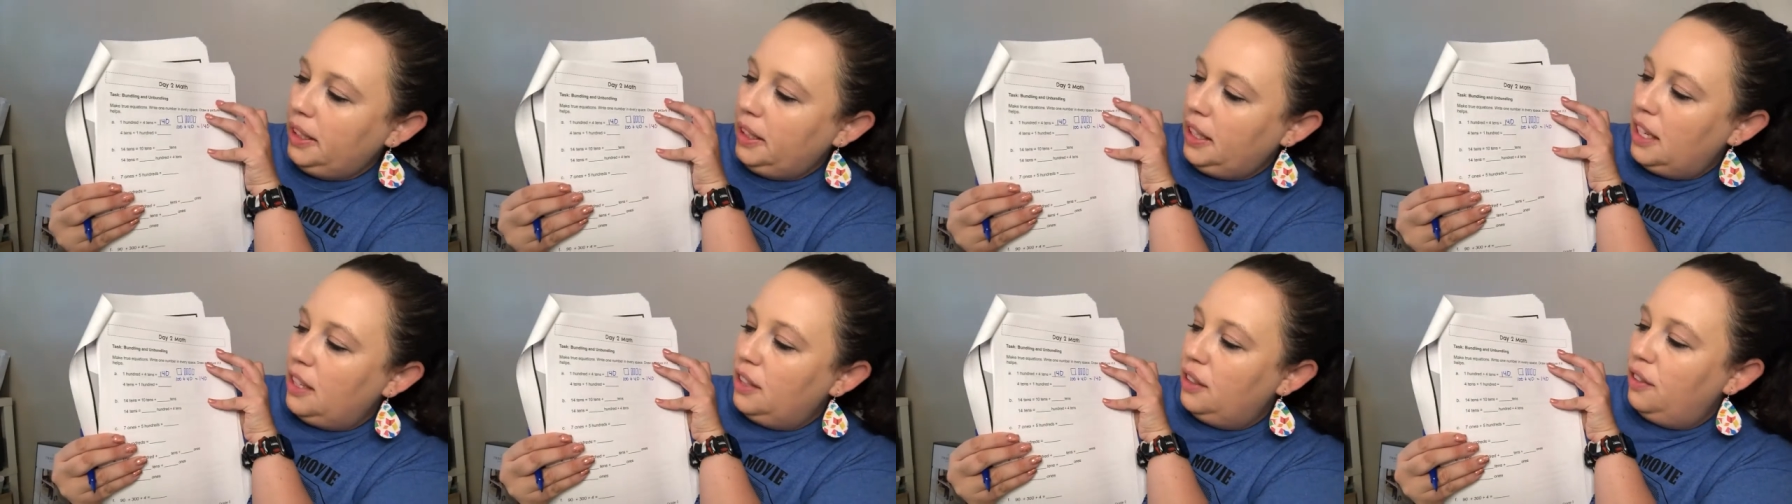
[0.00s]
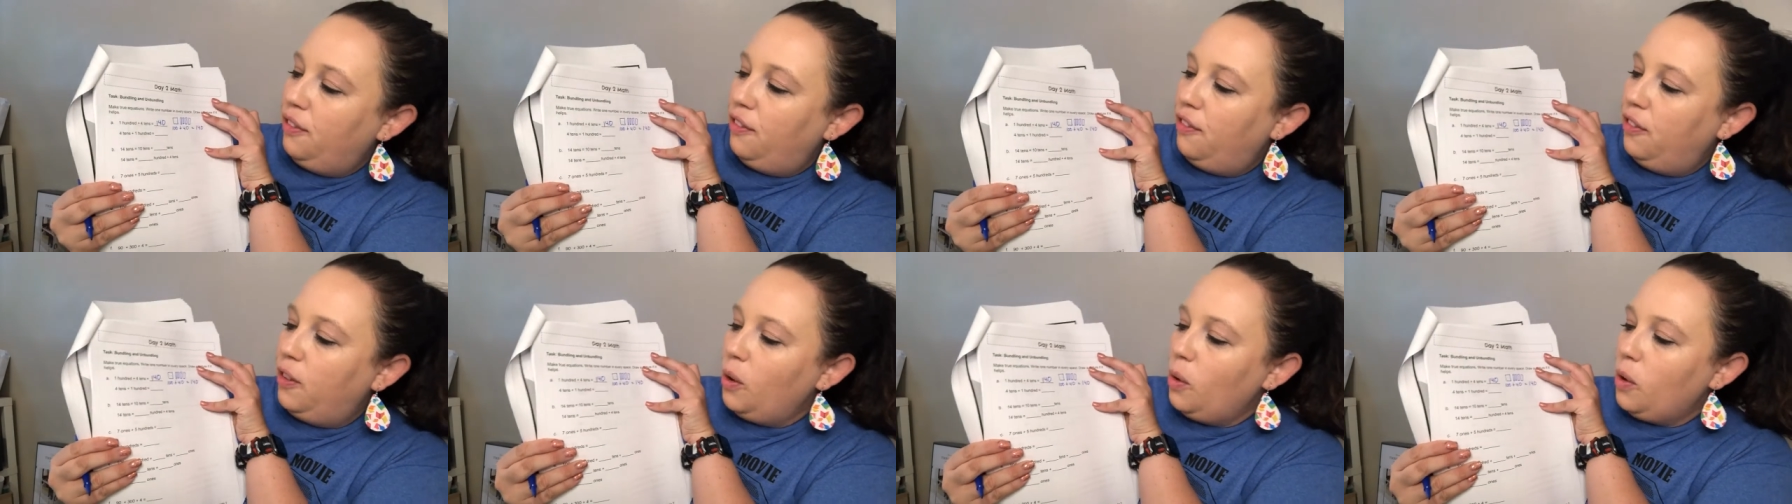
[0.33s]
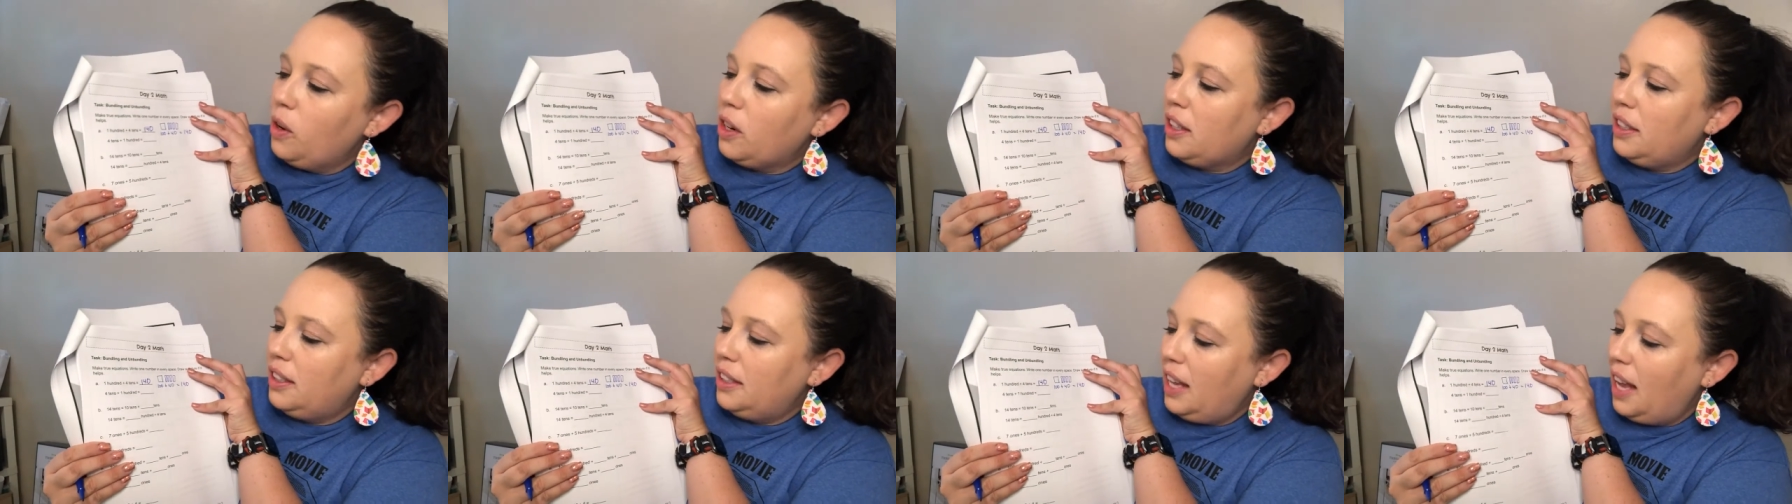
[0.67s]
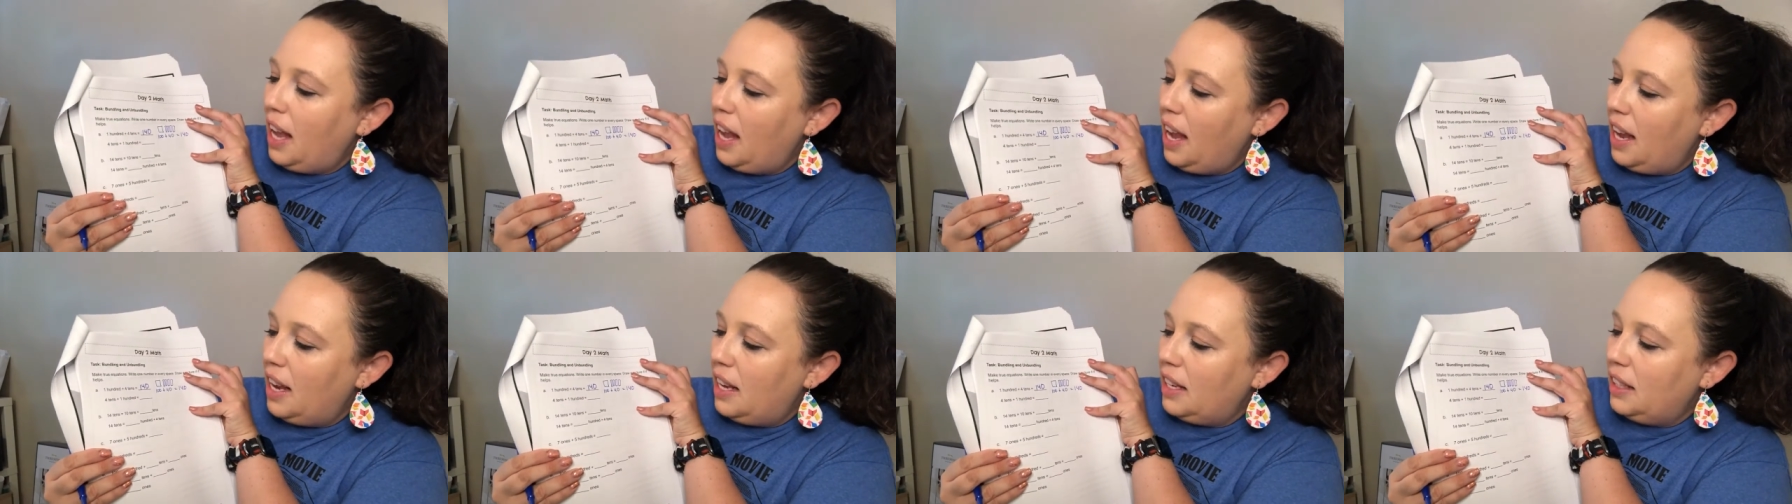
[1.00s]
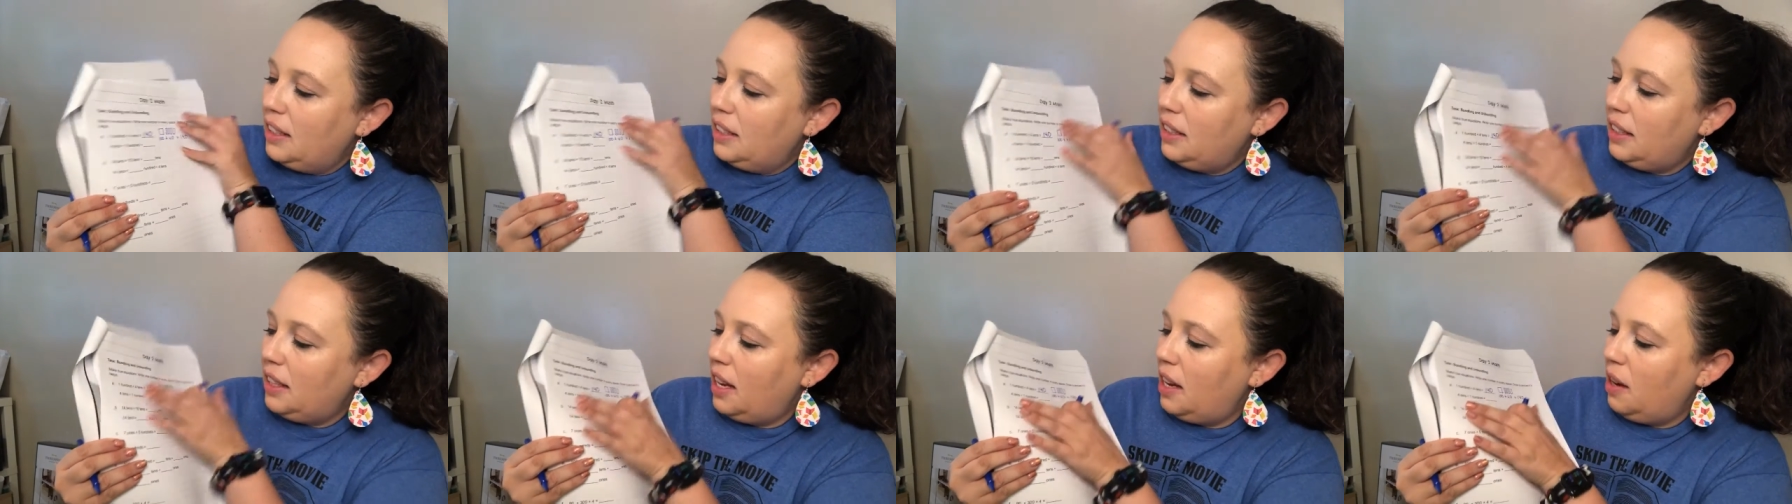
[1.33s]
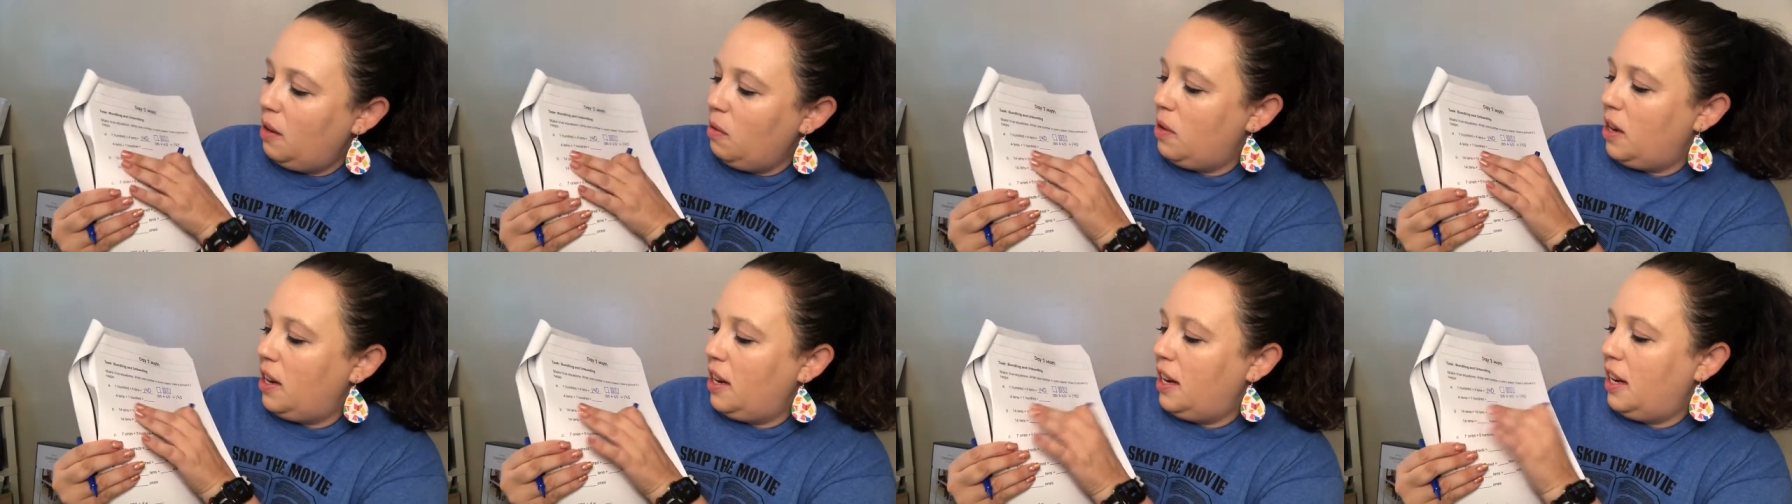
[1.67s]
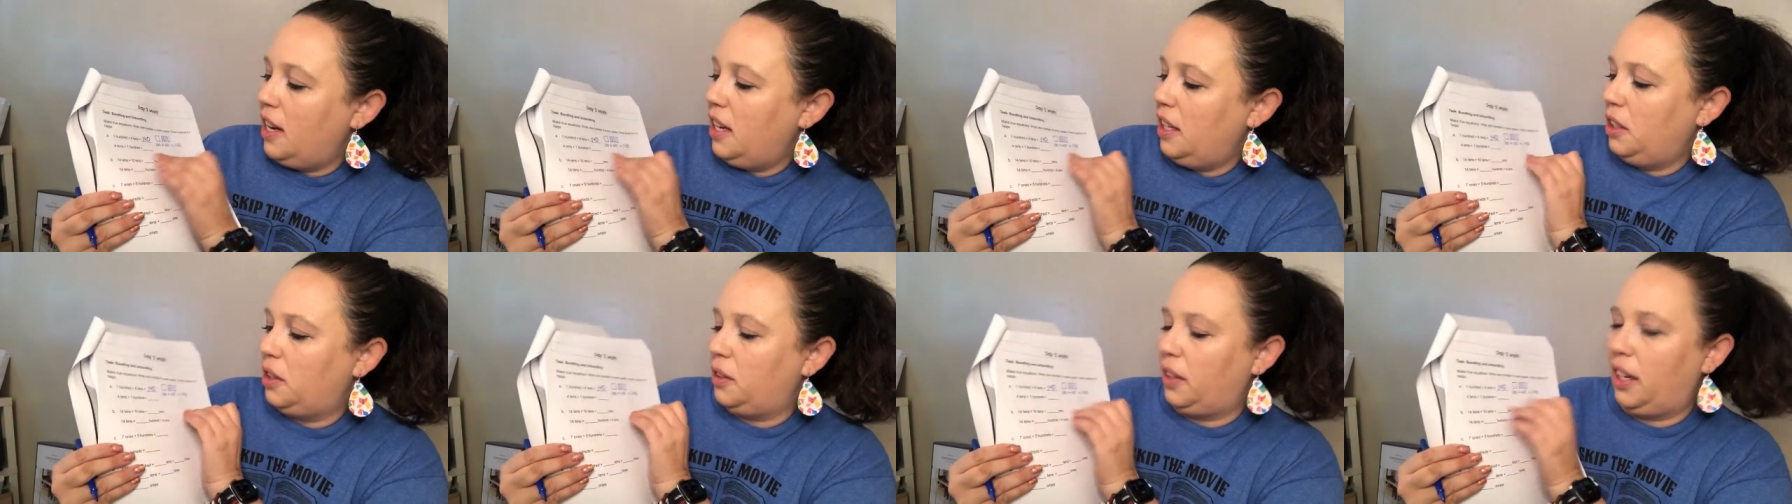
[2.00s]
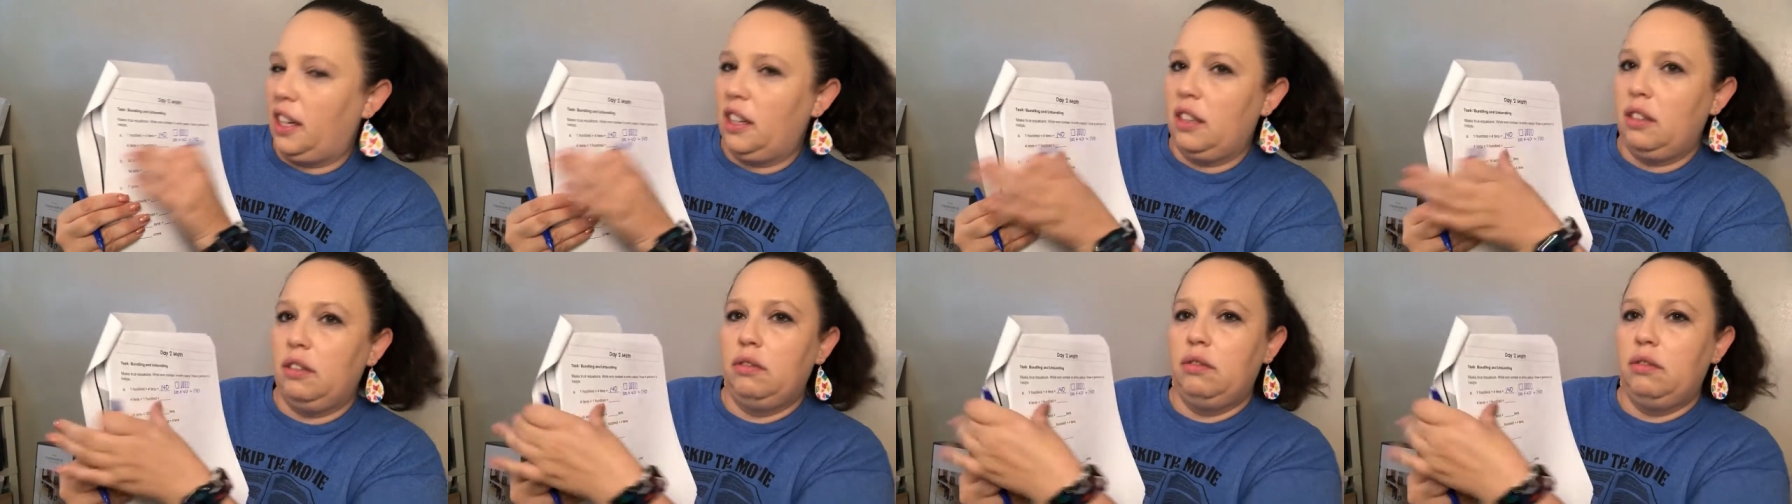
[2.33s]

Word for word: says four tens and 100.